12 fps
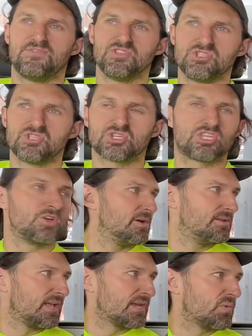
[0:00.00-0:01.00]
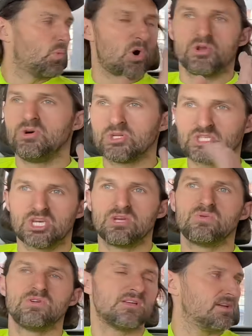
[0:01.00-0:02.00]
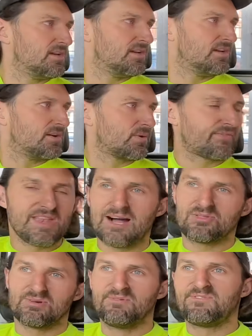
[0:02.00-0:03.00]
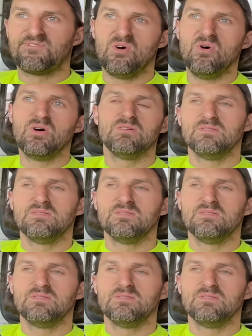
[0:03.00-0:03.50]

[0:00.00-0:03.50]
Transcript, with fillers: than just doing like one or two. We've now done four.